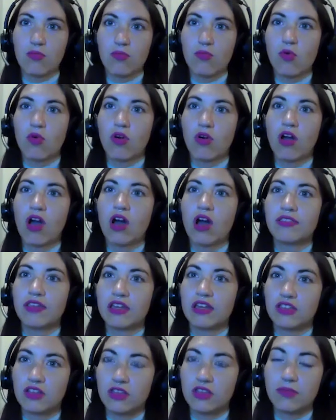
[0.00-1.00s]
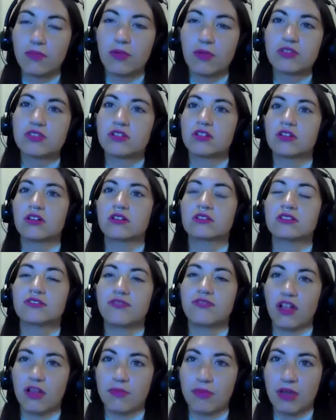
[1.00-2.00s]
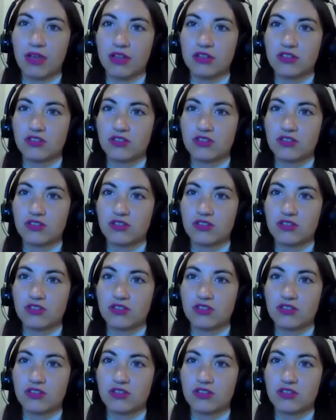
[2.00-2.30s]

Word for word: more on like the, the personal development